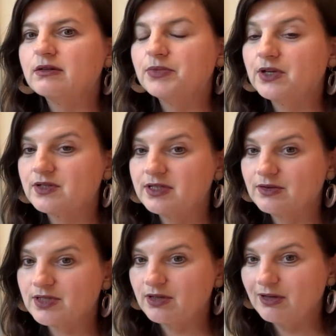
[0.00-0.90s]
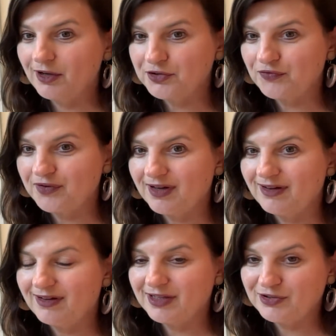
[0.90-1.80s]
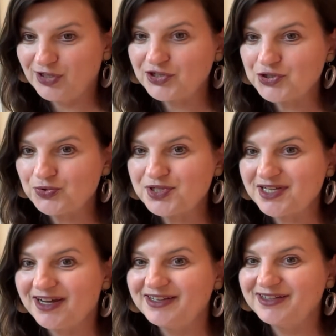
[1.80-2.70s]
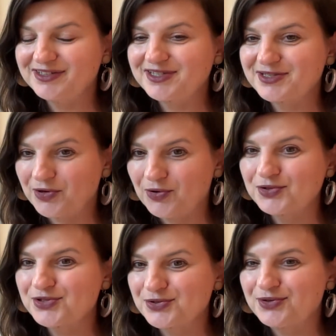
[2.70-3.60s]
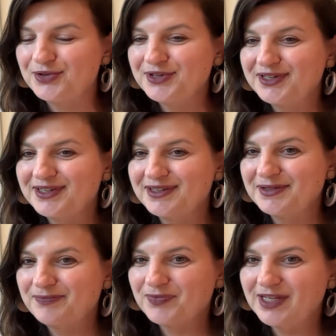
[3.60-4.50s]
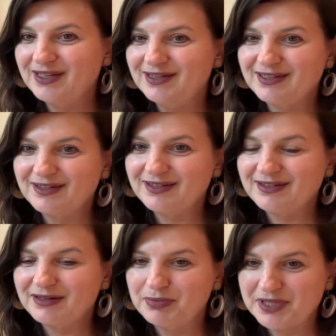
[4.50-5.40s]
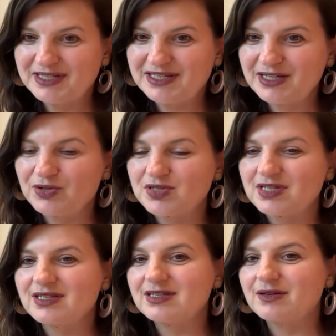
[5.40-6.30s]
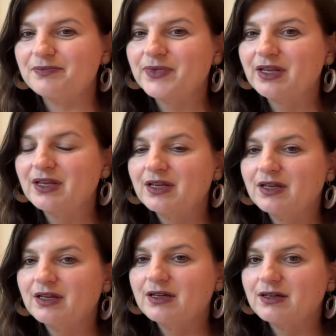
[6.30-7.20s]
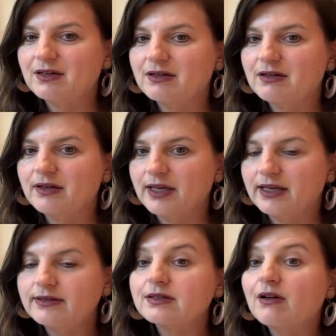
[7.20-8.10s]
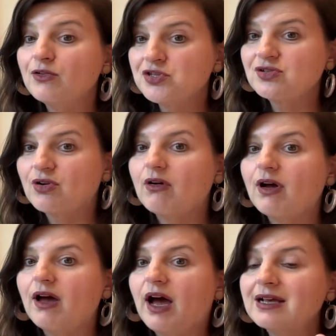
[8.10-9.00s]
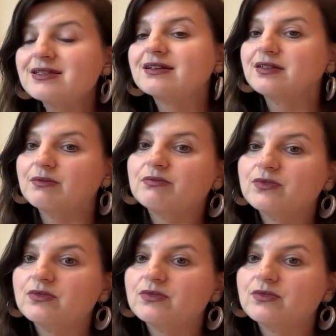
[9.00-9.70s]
because there's a lot of industrial scientists also in the business ecosystem. And also ask them